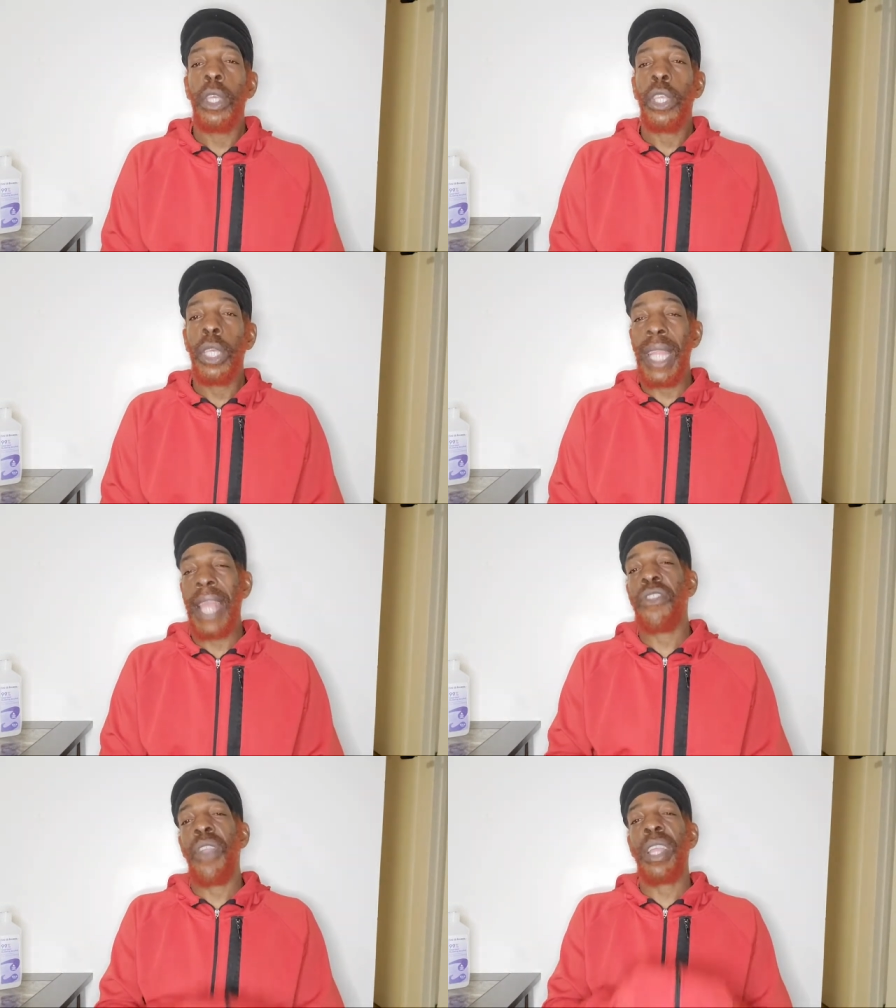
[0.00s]
You're
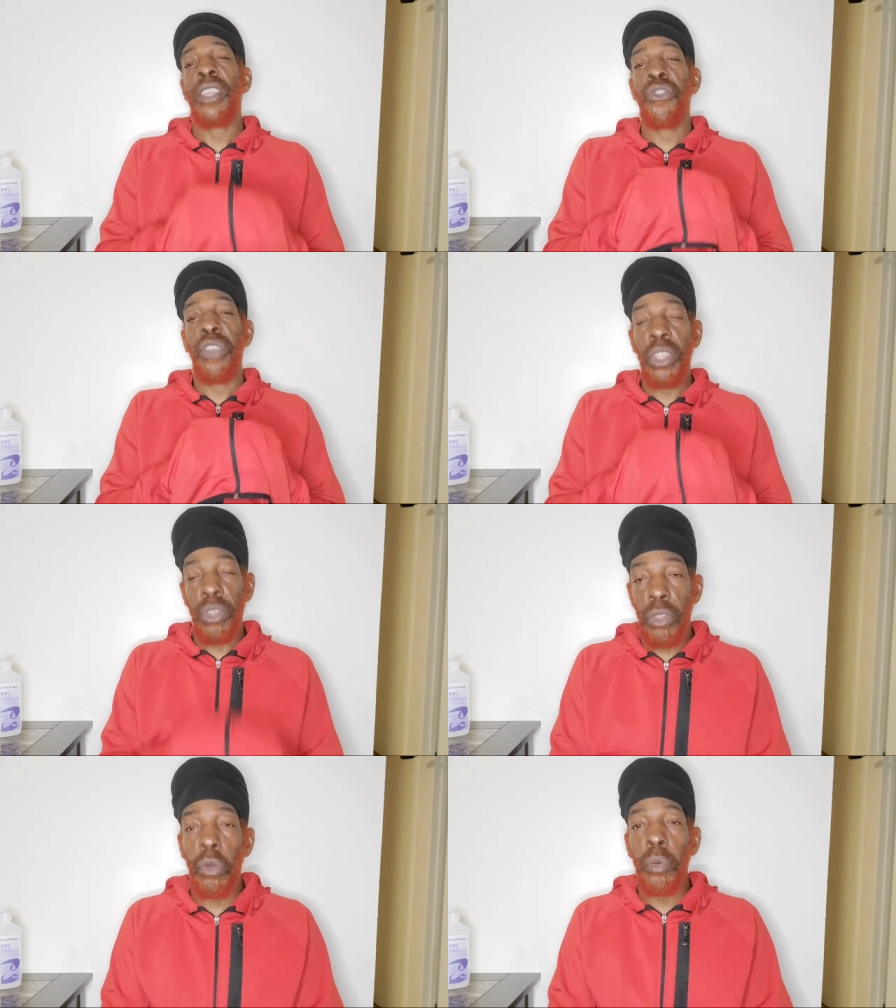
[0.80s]
not trying to trick
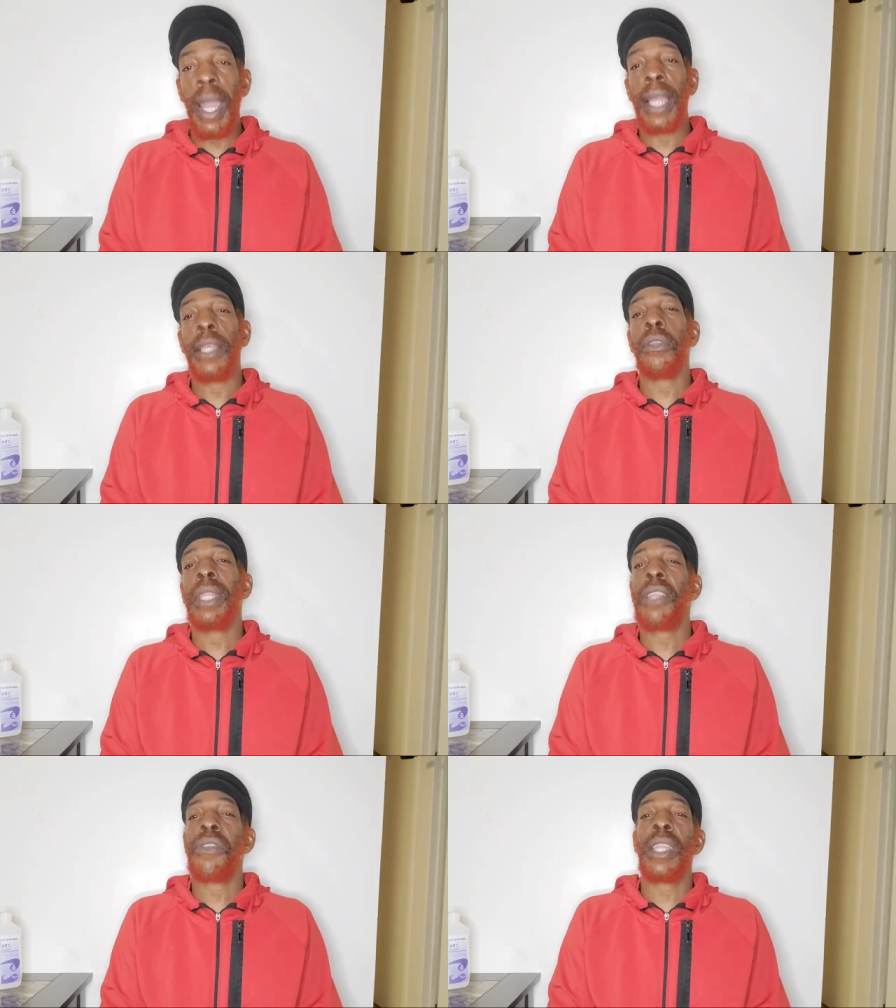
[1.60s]
nobody. You're
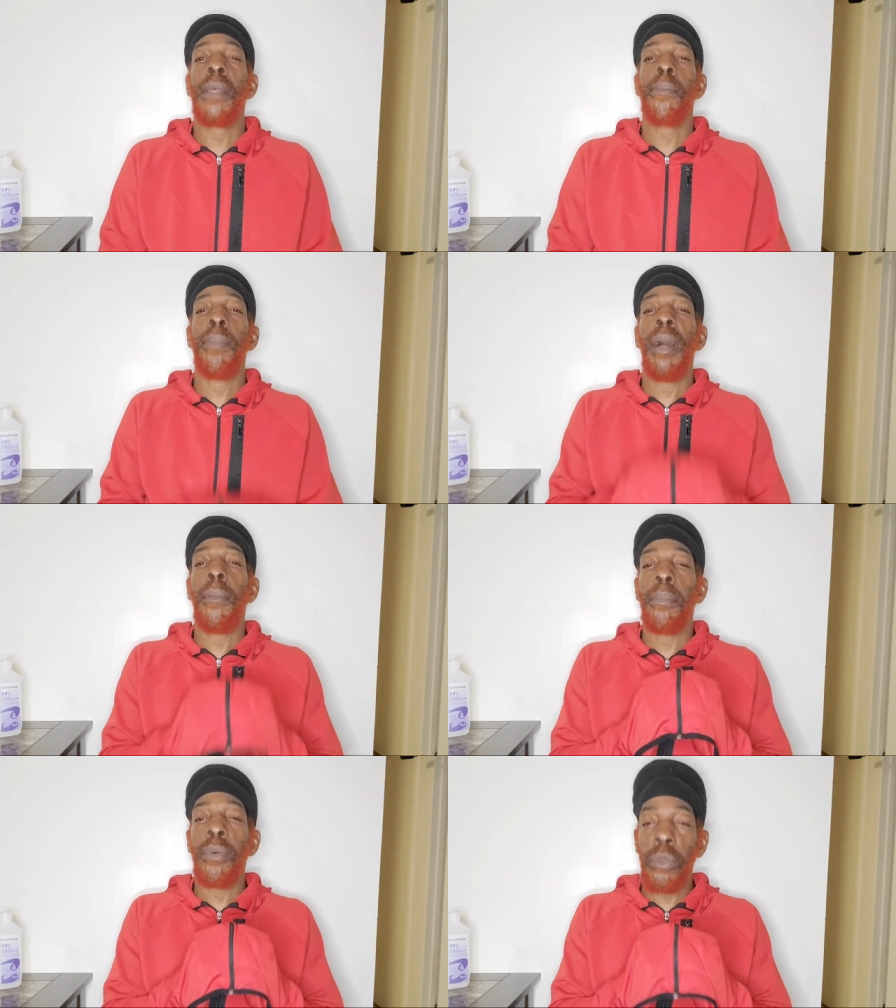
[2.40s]
not trying to
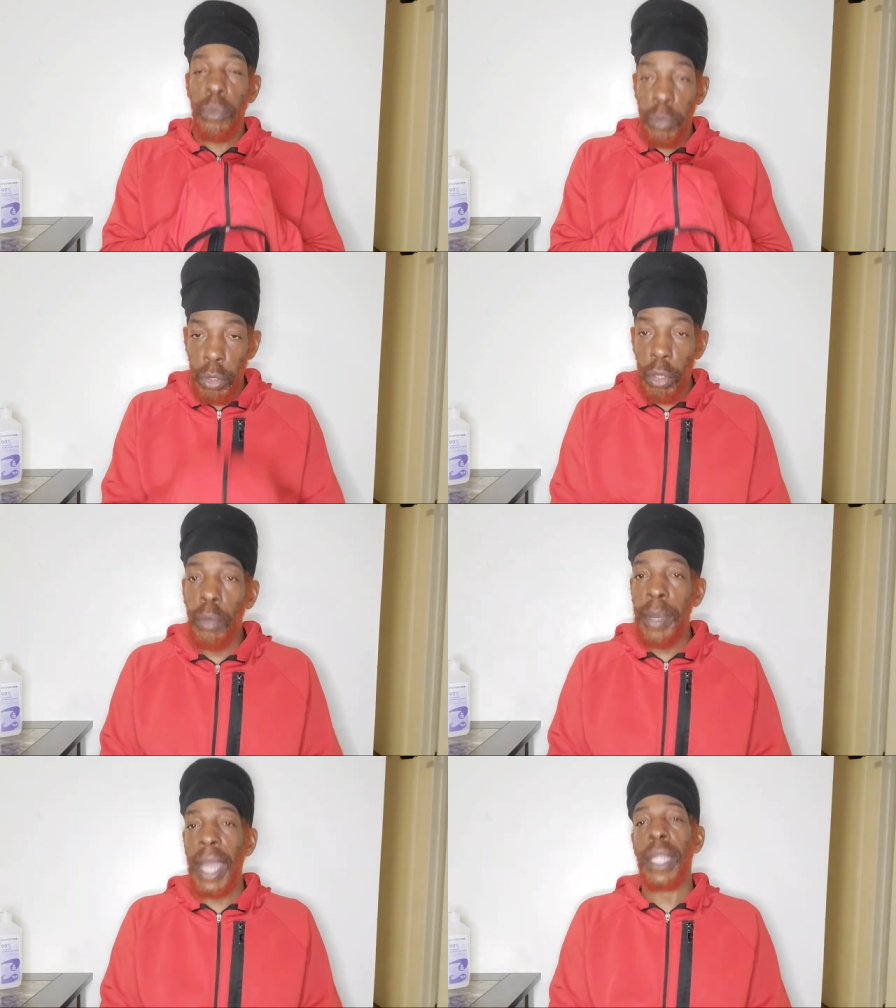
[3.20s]
bamboozle
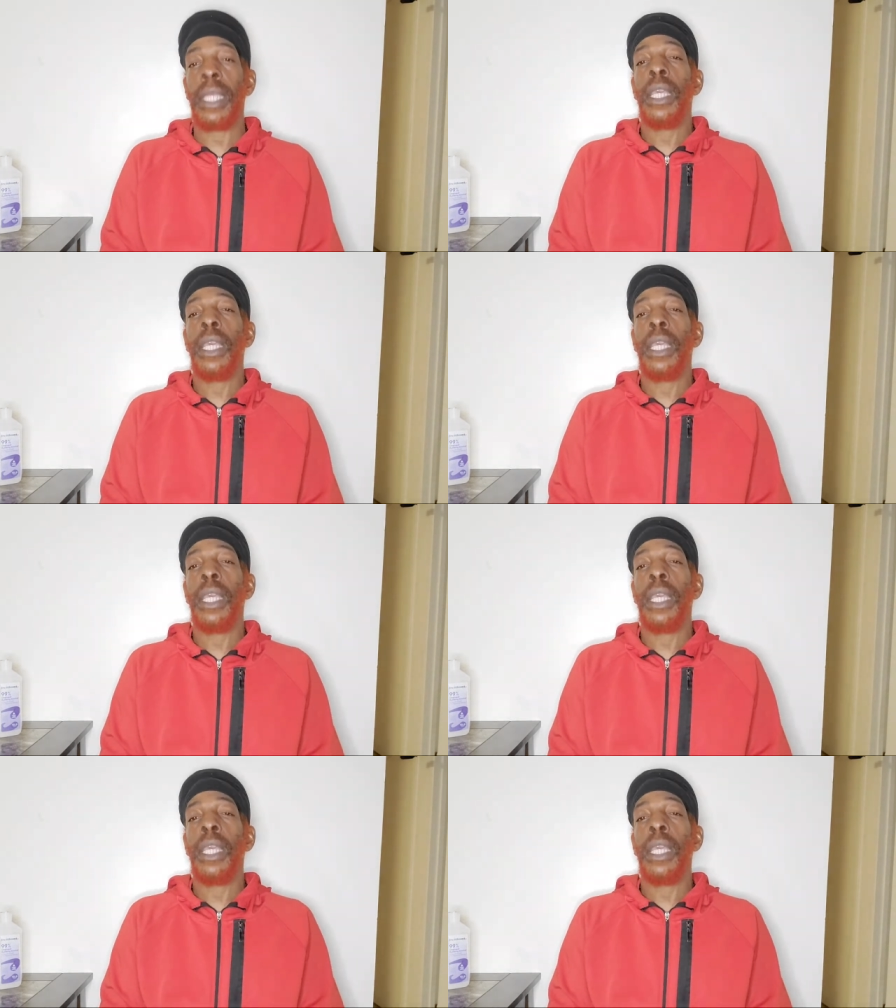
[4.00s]
nobody.